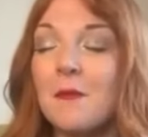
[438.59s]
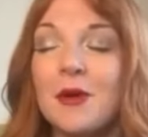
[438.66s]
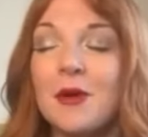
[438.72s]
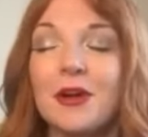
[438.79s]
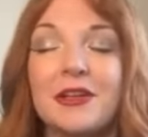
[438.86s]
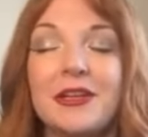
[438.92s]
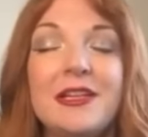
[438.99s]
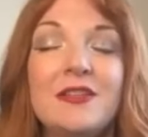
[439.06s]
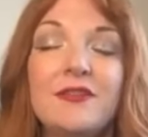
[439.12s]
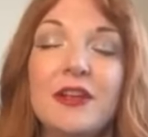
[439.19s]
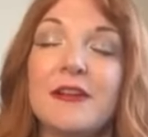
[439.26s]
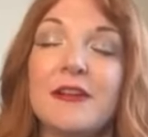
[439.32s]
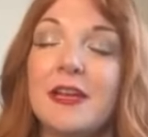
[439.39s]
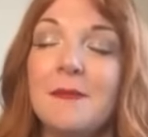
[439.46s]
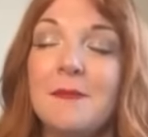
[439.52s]
Marketing is
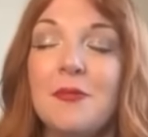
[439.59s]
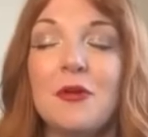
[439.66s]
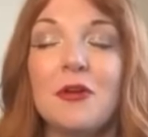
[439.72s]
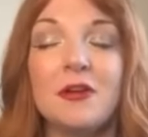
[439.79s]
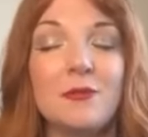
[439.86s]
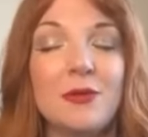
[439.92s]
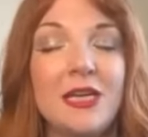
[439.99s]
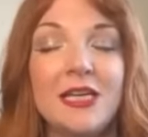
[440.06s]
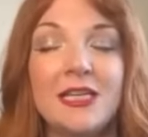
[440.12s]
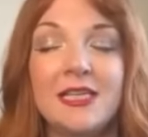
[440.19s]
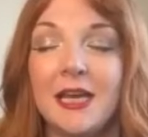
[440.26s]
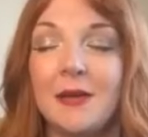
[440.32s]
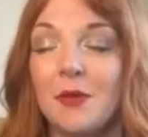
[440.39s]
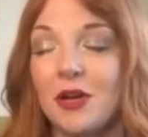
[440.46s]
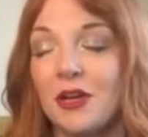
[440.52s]
very important. We need to
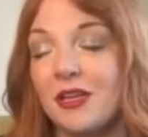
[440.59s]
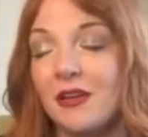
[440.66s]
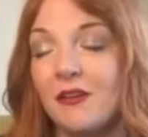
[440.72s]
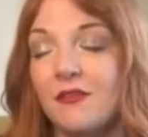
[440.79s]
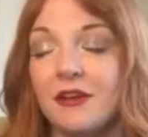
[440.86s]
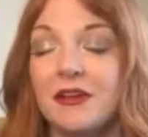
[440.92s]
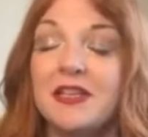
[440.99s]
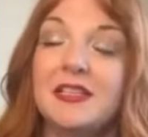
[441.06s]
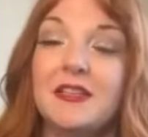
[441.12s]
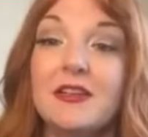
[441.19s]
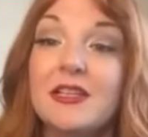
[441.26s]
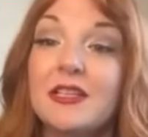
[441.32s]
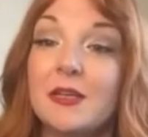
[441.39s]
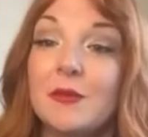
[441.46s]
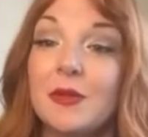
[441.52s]
take marketing very
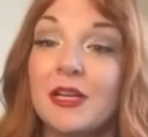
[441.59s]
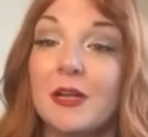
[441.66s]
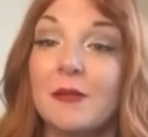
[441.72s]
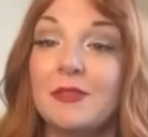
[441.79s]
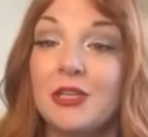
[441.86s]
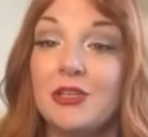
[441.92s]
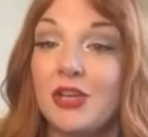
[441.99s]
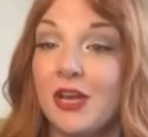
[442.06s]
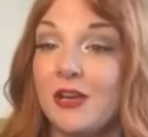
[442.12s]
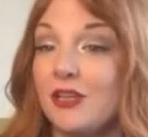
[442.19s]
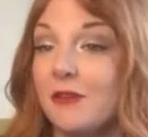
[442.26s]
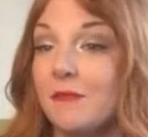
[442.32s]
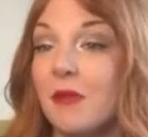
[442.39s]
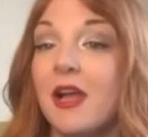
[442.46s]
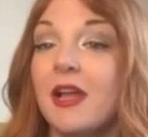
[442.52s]
seriously when it comes to
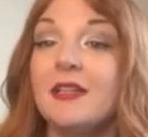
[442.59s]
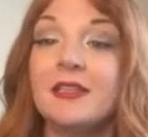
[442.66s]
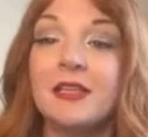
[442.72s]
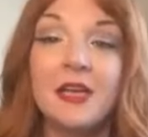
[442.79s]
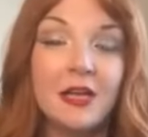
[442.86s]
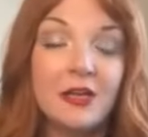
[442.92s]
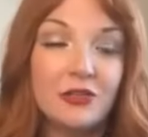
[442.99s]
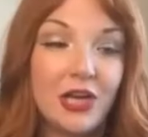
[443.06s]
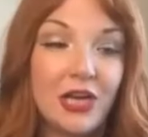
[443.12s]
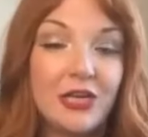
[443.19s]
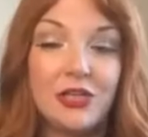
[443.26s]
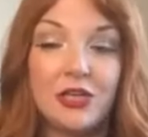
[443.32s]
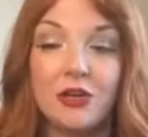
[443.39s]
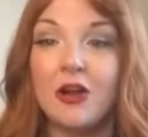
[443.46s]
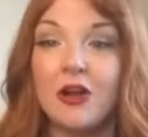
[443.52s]
changing minds,
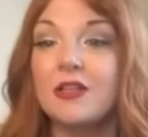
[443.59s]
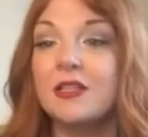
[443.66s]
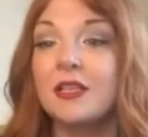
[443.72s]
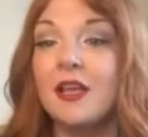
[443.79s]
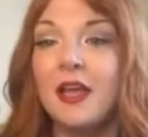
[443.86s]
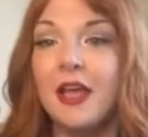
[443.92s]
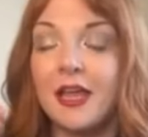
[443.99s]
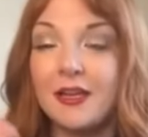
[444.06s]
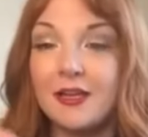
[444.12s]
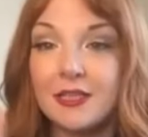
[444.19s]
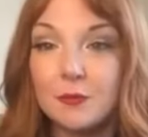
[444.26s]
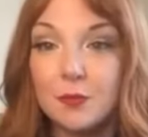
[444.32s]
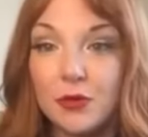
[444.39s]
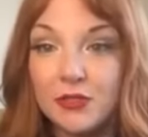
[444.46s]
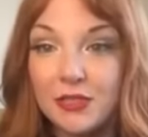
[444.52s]
changing hearts, and
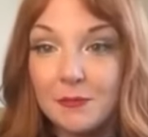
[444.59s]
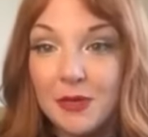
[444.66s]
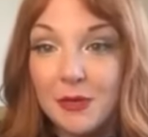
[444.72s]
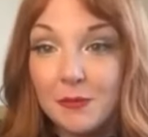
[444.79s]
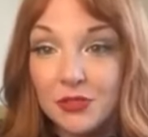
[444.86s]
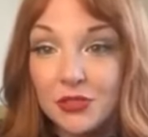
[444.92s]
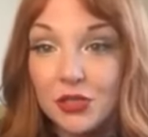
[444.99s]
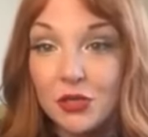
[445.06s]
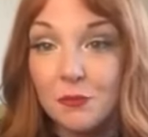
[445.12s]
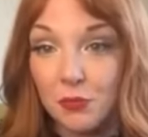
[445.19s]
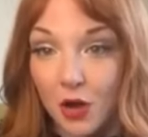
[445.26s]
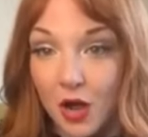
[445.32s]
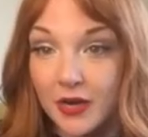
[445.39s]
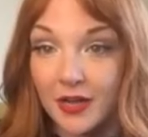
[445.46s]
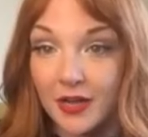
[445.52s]
exposing people to new
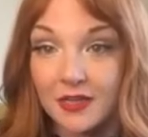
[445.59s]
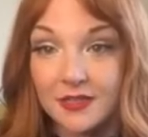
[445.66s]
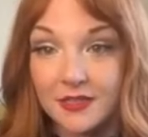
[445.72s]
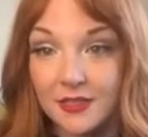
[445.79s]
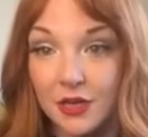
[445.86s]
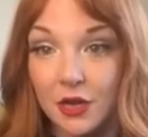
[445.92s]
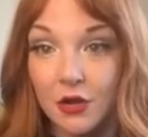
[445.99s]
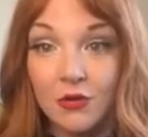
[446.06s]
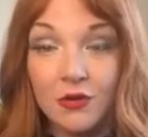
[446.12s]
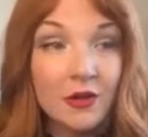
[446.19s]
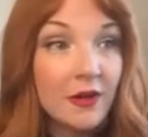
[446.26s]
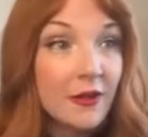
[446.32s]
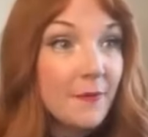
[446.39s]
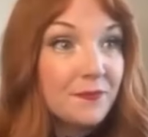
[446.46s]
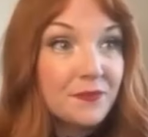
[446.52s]
products. You know,
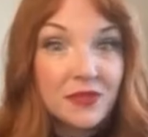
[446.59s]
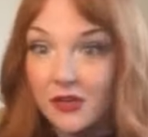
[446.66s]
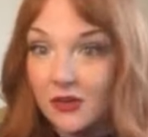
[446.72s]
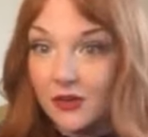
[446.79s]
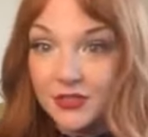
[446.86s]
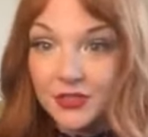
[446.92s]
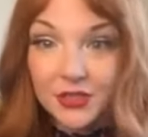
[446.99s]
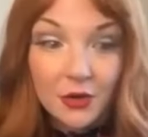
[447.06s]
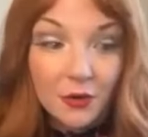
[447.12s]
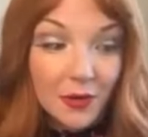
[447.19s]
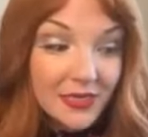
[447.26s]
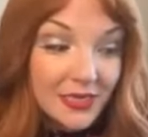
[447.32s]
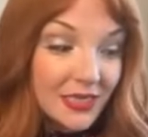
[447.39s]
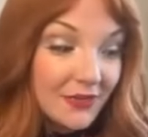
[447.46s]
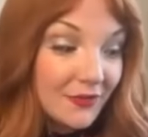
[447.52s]
years ago, I
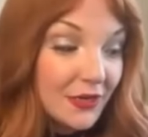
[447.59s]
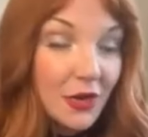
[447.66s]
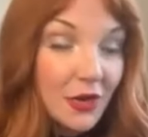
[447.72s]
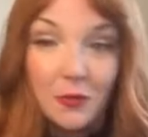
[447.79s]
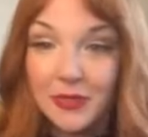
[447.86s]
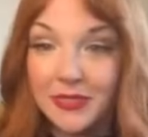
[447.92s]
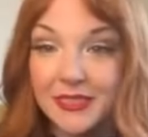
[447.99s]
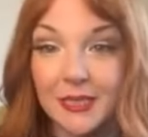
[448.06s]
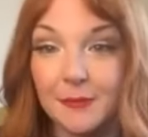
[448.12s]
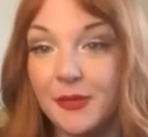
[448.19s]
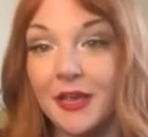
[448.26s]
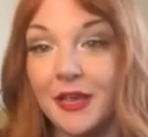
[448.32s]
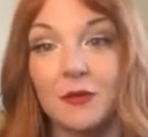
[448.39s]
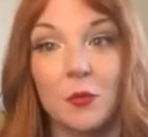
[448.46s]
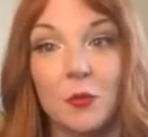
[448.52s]
didn't even know what
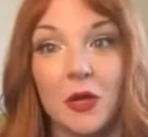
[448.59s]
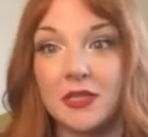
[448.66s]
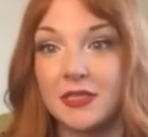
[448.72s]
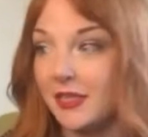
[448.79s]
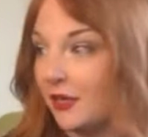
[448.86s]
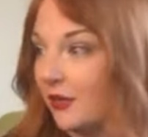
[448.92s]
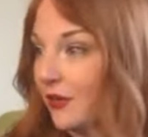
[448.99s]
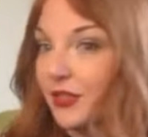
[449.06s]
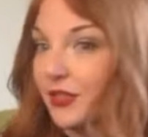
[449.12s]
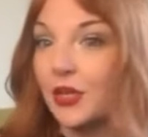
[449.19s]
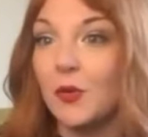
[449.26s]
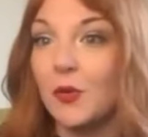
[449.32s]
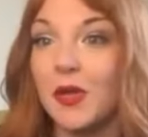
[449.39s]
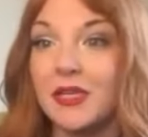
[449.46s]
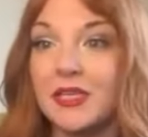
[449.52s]
CBN was. Years
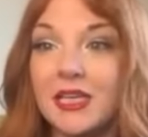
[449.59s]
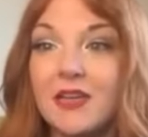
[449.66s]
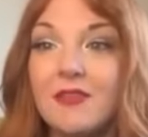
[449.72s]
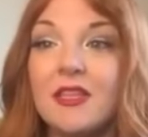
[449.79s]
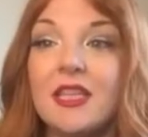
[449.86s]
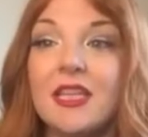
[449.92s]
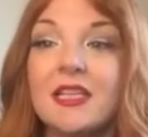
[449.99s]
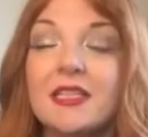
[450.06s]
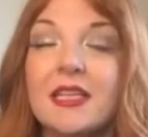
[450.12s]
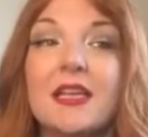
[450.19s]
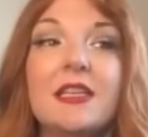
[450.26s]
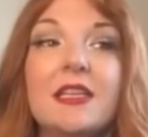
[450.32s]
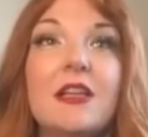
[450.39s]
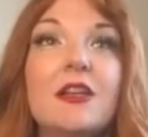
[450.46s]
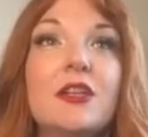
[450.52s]
ago, I didn't even think
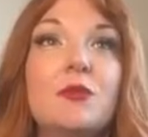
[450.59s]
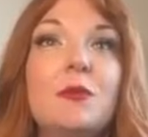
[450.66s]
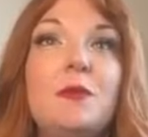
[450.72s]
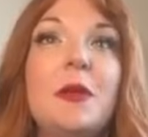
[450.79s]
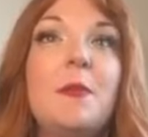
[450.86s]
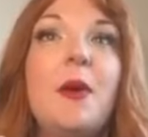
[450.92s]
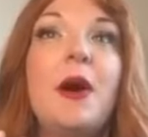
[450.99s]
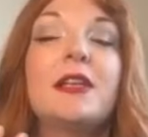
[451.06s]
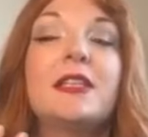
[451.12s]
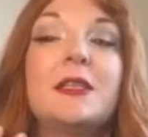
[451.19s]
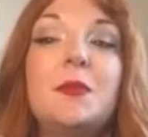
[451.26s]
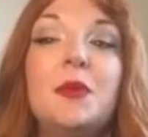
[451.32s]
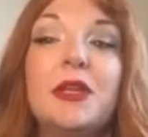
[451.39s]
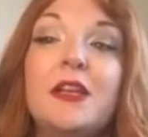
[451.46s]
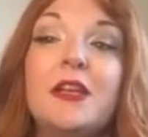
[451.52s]
psychedelics would be a
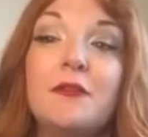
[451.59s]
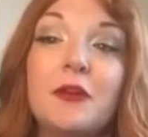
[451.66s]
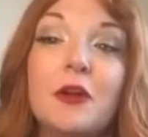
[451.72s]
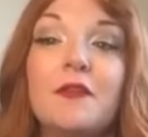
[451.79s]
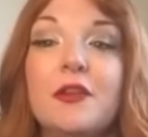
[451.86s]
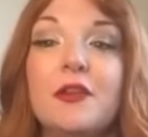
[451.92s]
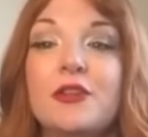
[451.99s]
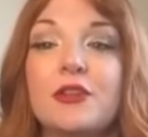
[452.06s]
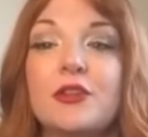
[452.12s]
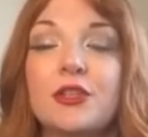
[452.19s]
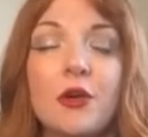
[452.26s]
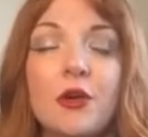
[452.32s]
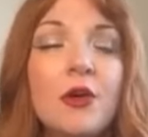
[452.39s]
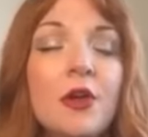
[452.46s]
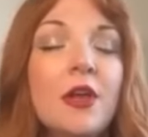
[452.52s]
possibility for our future.
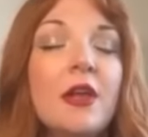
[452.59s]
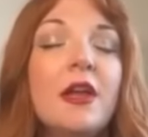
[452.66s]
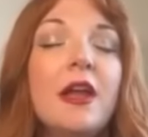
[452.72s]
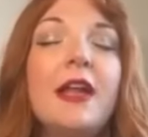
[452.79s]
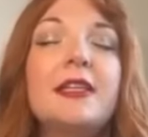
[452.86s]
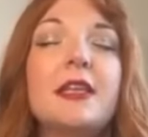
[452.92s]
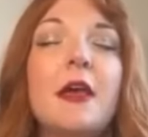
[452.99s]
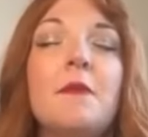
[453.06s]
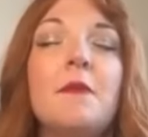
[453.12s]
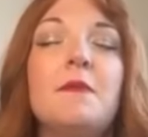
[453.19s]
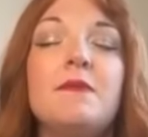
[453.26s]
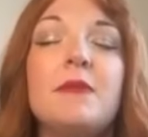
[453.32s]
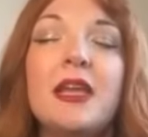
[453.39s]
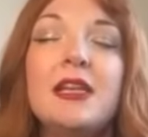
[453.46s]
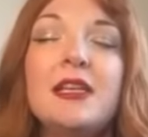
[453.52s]
So it's
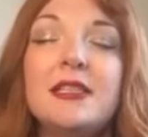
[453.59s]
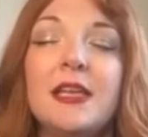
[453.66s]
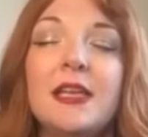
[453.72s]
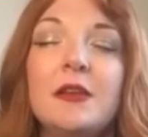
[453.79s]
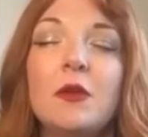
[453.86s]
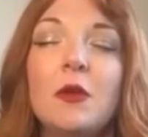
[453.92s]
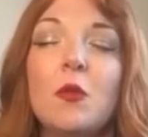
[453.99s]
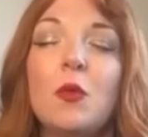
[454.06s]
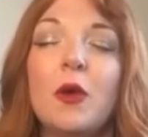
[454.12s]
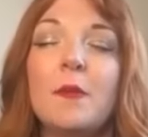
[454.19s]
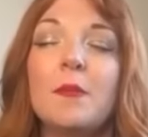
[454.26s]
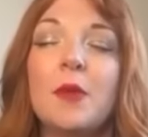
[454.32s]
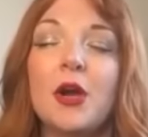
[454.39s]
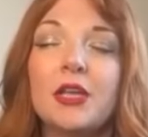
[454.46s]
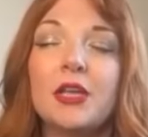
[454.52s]
amazing what
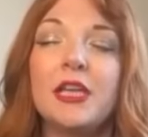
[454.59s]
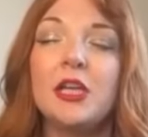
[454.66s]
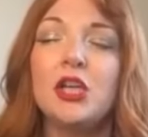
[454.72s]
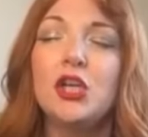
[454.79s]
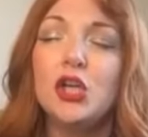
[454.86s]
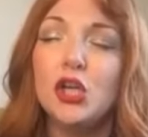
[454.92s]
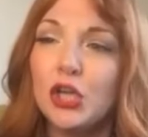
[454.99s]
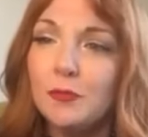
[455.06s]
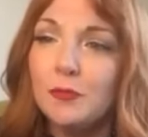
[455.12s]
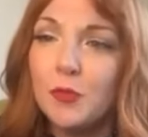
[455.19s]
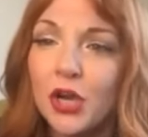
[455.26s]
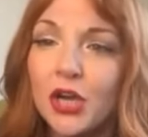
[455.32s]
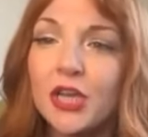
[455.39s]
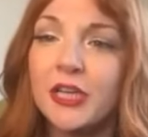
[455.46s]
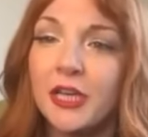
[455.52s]
marketing, good
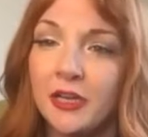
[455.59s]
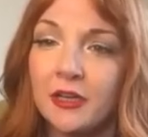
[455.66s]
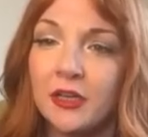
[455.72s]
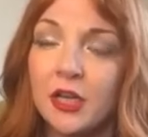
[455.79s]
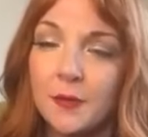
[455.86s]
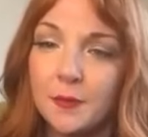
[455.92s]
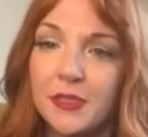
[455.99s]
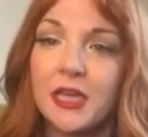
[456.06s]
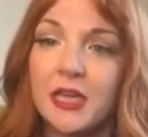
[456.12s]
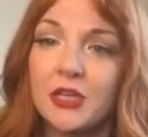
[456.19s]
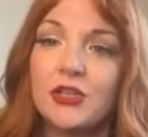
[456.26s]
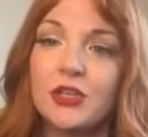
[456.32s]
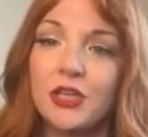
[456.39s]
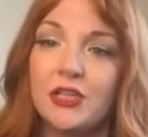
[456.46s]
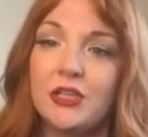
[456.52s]
marketing, can
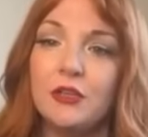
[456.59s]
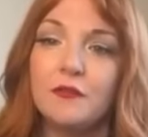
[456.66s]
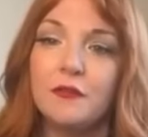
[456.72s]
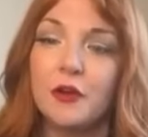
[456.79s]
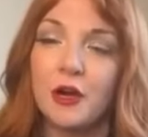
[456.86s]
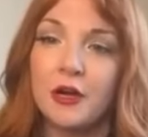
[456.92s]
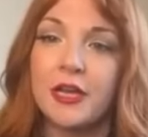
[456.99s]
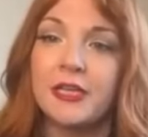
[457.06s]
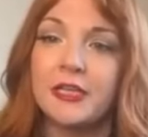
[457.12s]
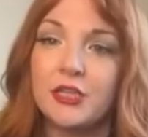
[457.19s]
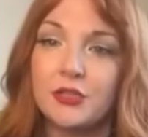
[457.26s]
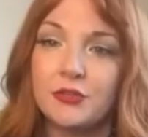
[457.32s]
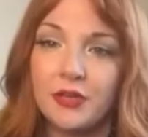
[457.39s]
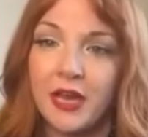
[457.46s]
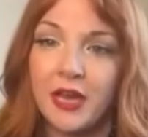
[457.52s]
potentially do for our
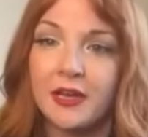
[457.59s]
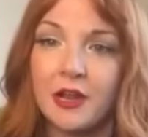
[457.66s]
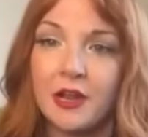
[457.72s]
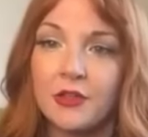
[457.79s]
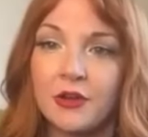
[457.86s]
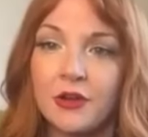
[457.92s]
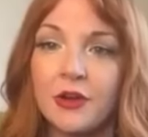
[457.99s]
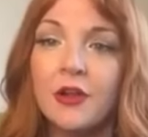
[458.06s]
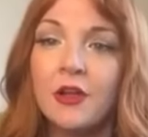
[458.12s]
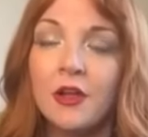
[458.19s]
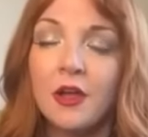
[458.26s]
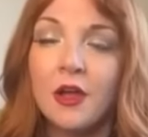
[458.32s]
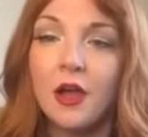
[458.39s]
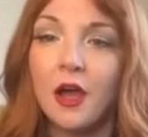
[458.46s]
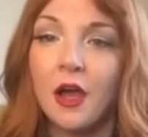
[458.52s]
industry and other,
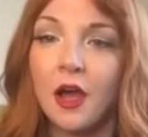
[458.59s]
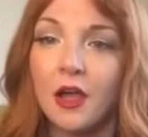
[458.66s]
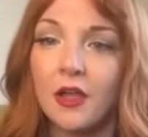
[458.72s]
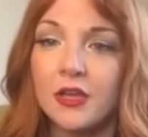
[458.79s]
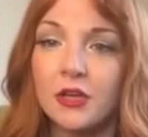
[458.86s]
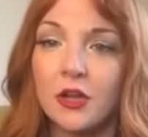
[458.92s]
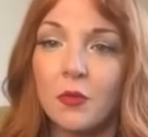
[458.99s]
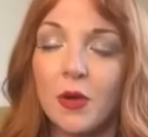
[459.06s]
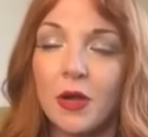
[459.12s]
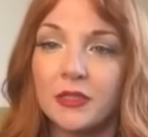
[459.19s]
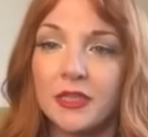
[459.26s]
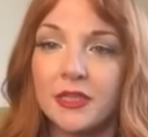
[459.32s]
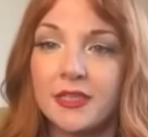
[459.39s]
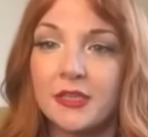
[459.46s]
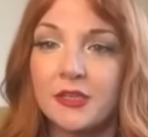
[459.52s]

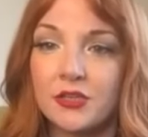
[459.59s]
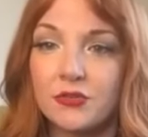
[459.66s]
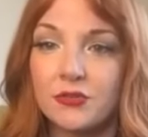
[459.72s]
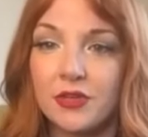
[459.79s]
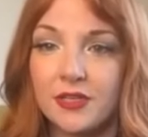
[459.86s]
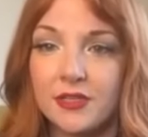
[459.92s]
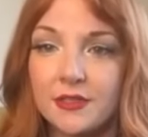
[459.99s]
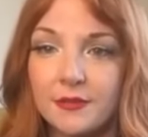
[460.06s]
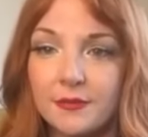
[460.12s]
wellness industries.